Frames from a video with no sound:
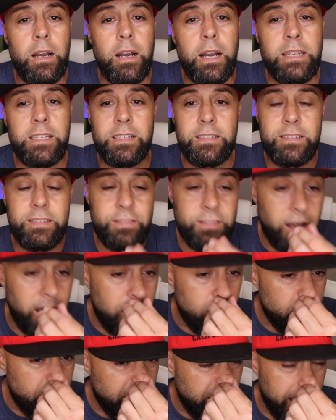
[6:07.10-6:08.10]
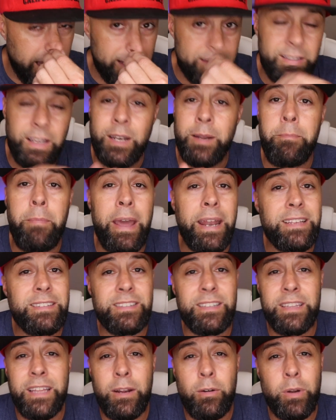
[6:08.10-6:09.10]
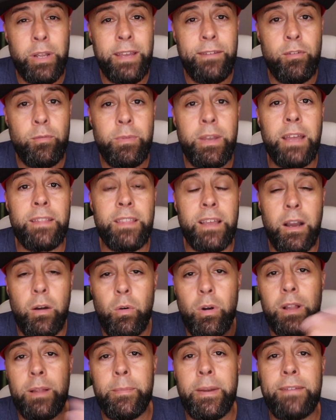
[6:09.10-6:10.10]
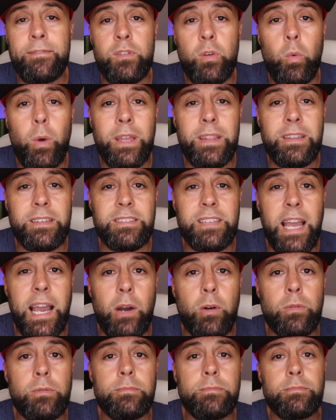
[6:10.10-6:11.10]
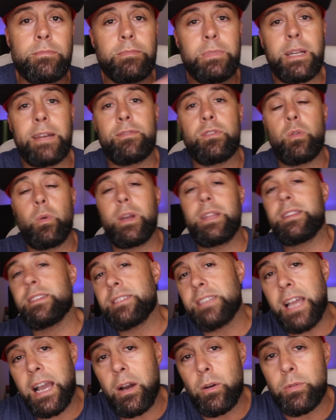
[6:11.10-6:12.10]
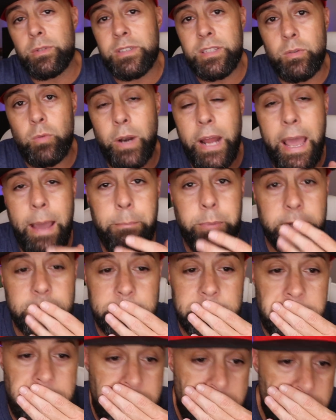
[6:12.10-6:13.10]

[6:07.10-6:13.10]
just thought, and a ton of medicine they were giving me, I thought, well, I'm gonna have to wait this out. I'm gonna have to wait this out and see what happens.